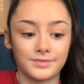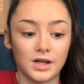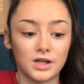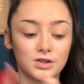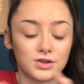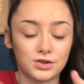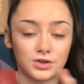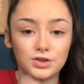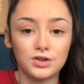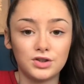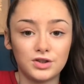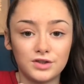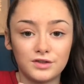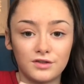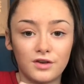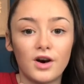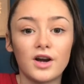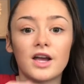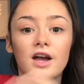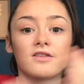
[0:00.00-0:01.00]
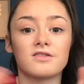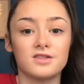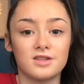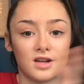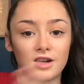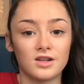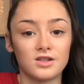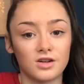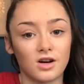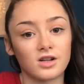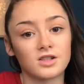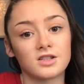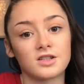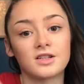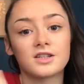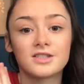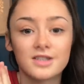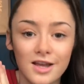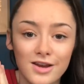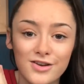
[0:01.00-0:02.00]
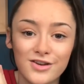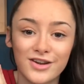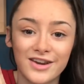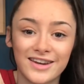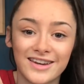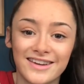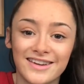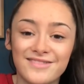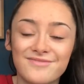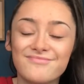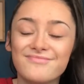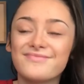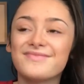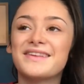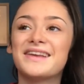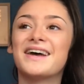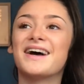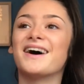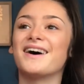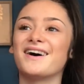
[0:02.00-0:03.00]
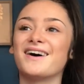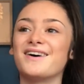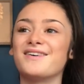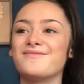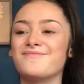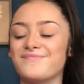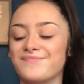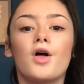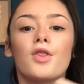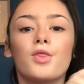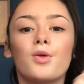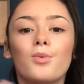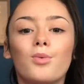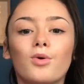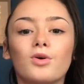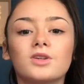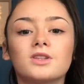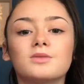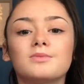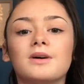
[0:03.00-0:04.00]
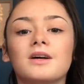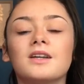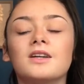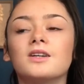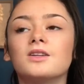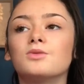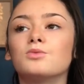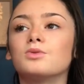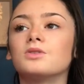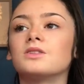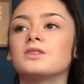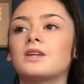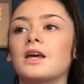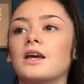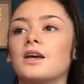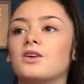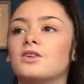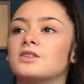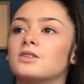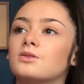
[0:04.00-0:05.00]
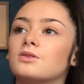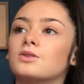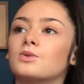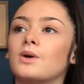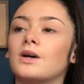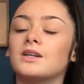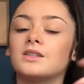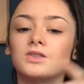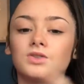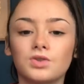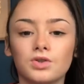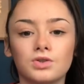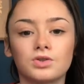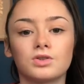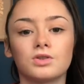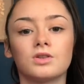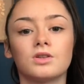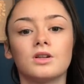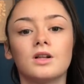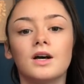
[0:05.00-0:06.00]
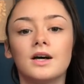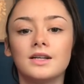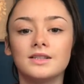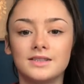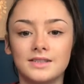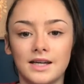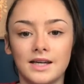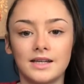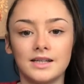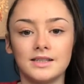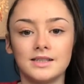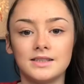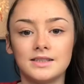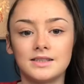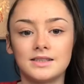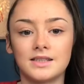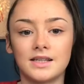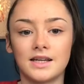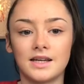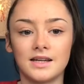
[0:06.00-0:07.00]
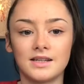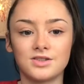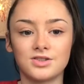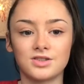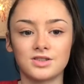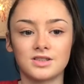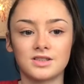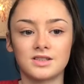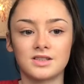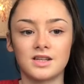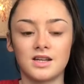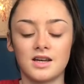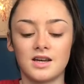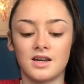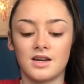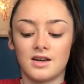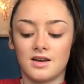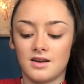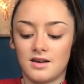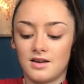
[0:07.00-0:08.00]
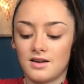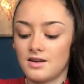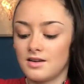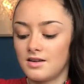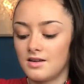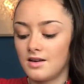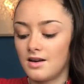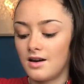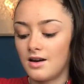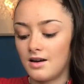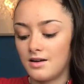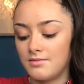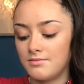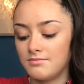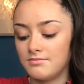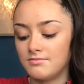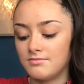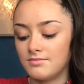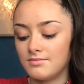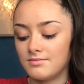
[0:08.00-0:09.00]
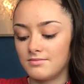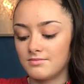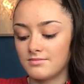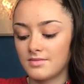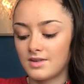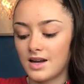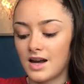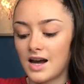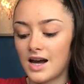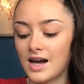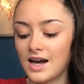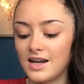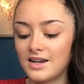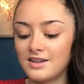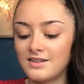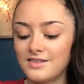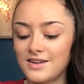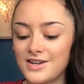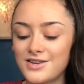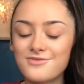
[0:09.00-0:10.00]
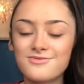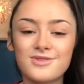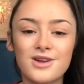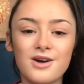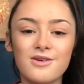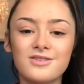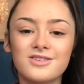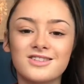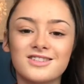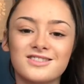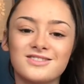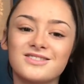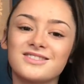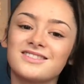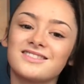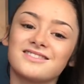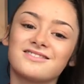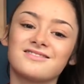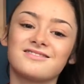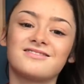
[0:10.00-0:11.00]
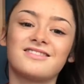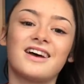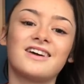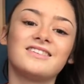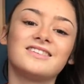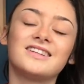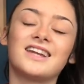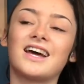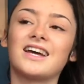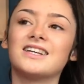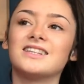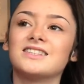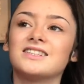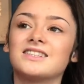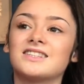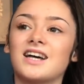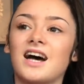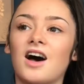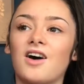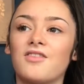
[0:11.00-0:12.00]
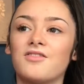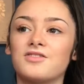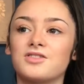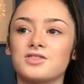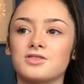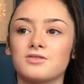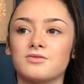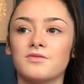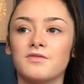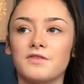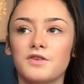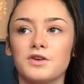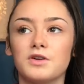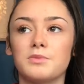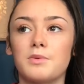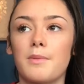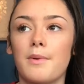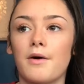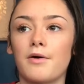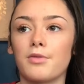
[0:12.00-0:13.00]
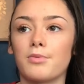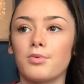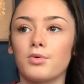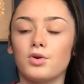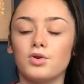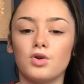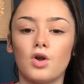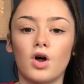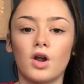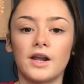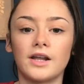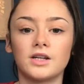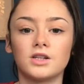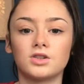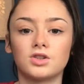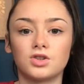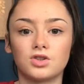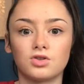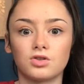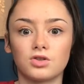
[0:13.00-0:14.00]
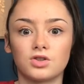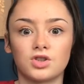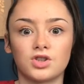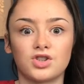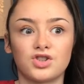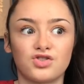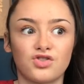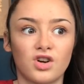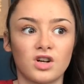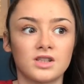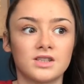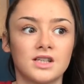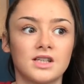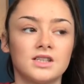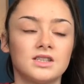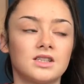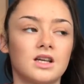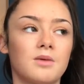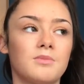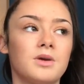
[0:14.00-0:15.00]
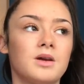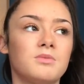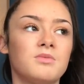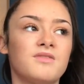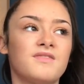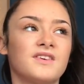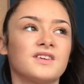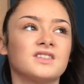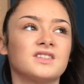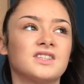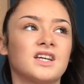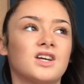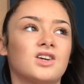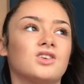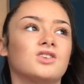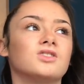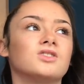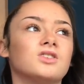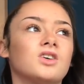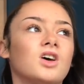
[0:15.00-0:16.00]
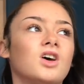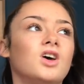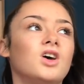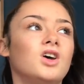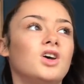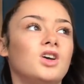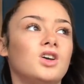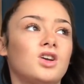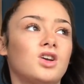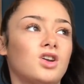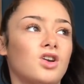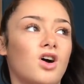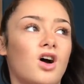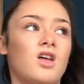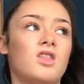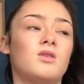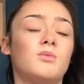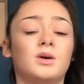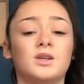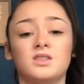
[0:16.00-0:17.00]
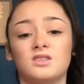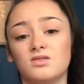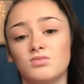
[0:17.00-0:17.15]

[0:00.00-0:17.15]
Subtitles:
As soon as you fart, you have to tell your doctor because then you can eat. The watermelon was, like, because it was quite a subtle taste, it just kind of, I don't know, it just was very nice to have some food in my mouth, but not like such a strong taste that made me feel sick because you're not in the best